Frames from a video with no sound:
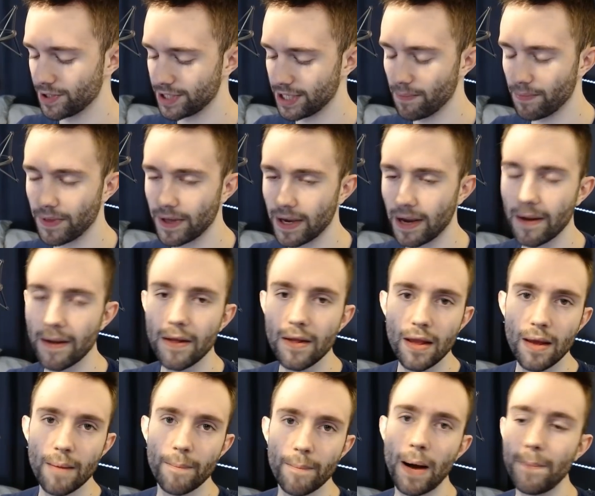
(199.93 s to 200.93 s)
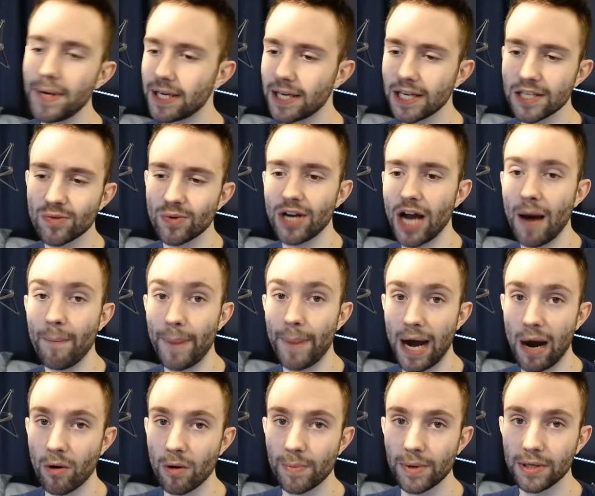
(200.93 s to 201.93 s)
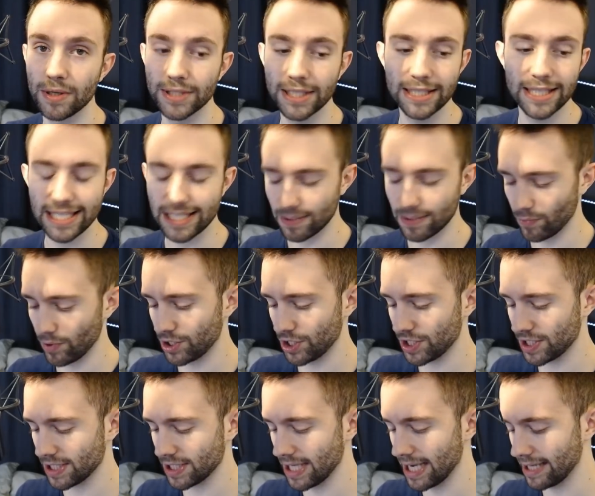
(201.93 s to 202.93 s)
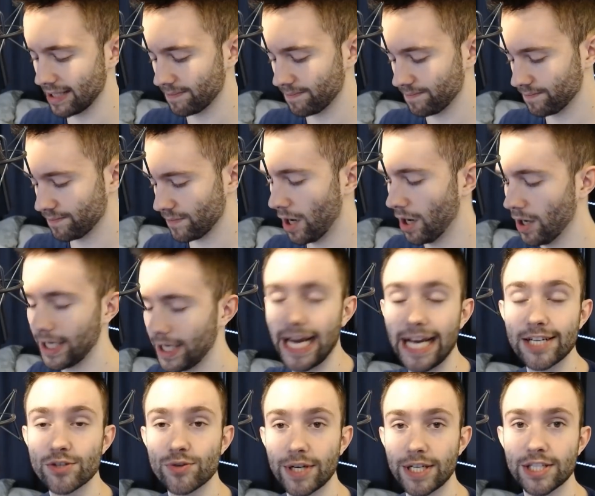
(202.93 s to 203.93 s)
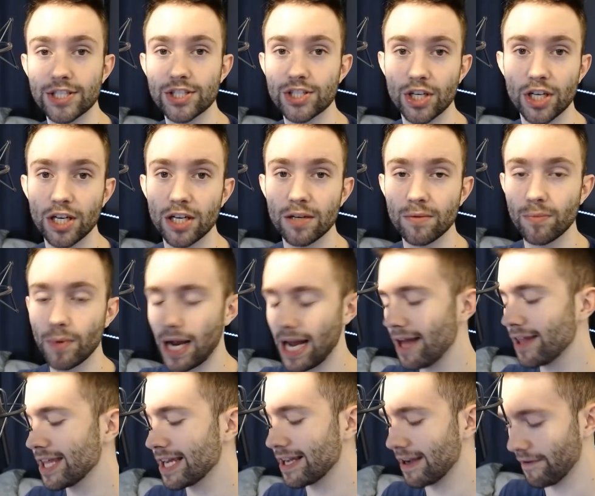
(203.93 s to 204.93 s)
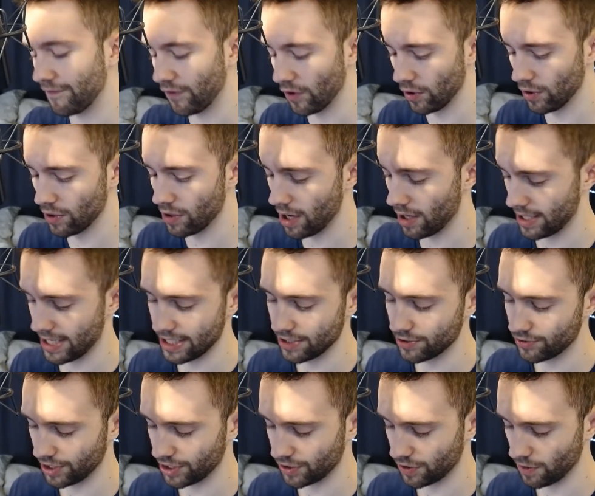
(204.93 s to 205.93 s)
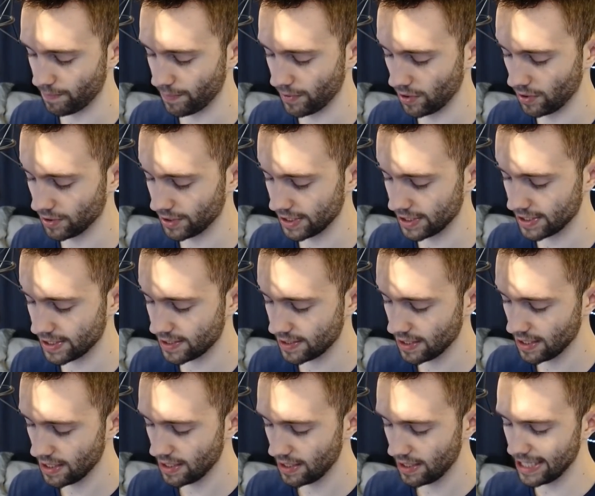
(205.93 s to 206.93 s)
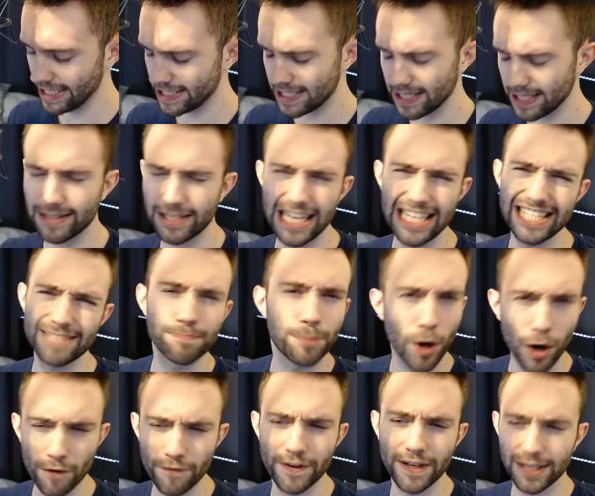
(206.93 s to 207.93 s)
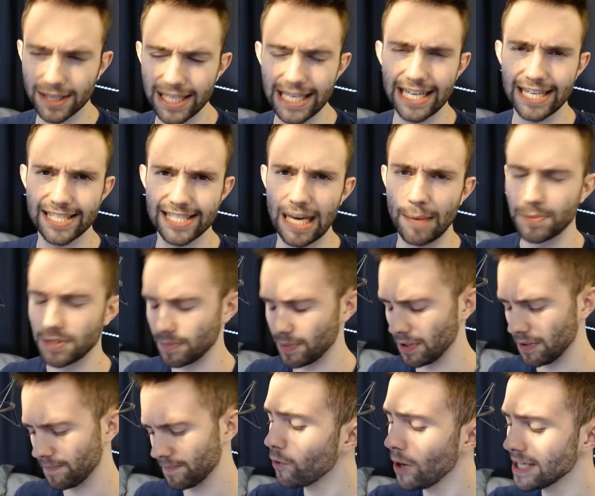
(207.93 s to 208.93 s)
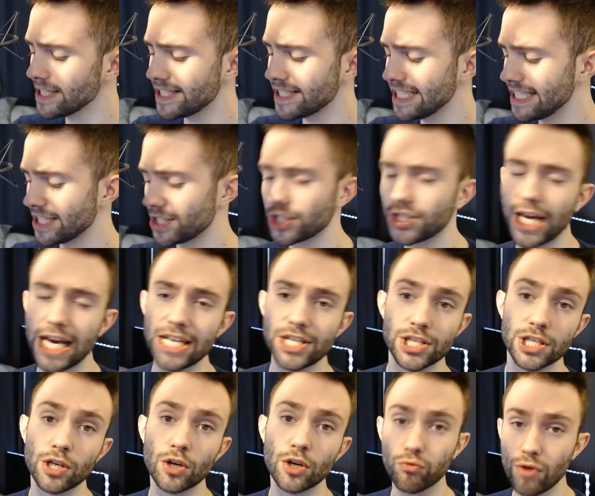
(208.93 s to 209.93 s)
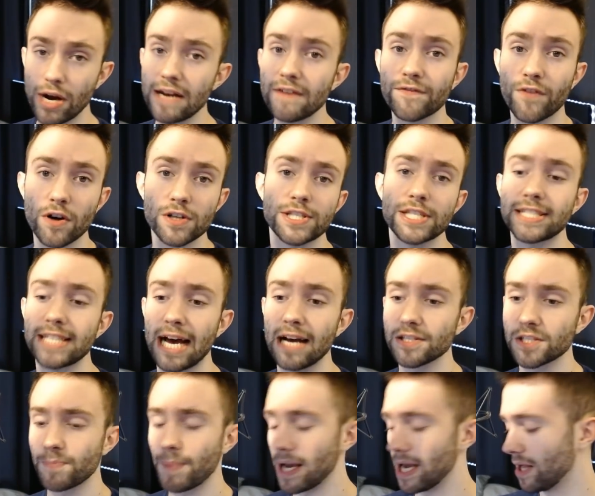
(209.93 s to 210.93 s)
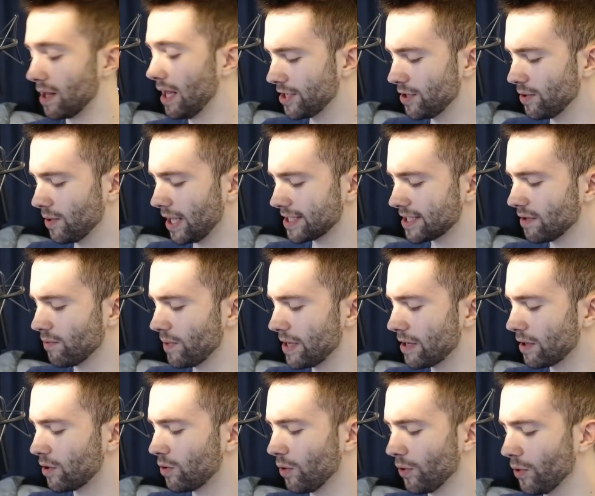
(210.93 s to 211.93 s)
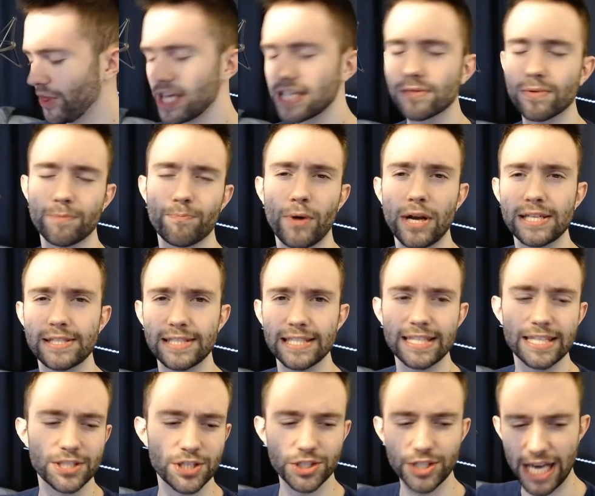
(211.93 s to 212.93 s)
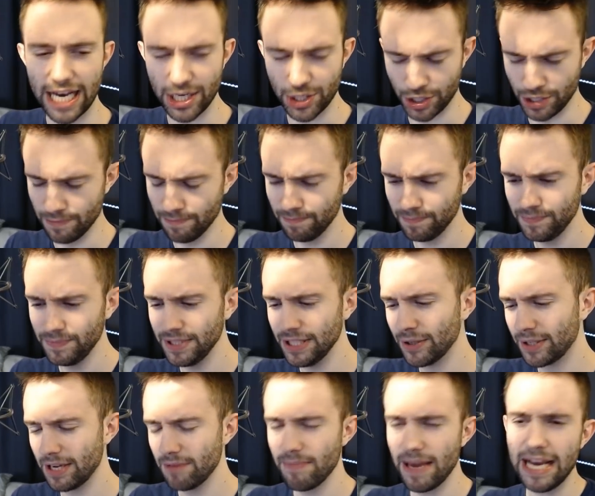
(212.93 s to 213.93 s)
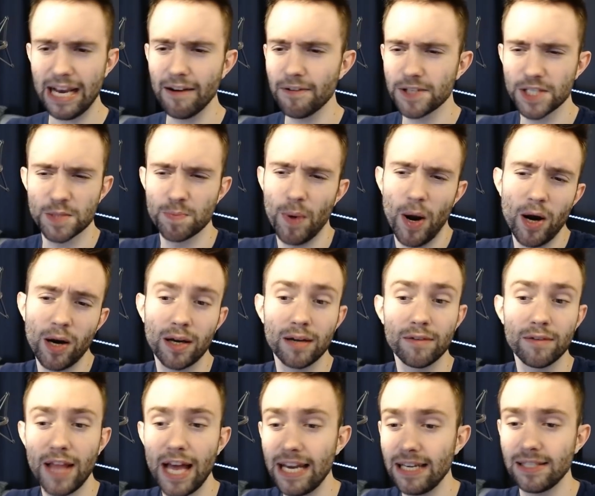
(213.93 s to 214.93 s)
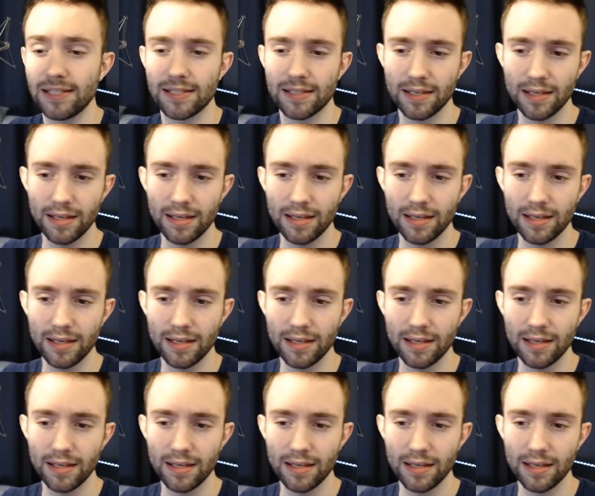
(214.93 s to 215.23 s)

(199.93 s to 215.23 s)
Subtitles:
or something. But because we're not power building this and we're just like Arcane Trickster, I think a full Arcane Trickster build is perfectly acceptable. Prestidigitation, great versatile spell. You can do lots of weird cool things with Prestidigitation. You can make a spark of light.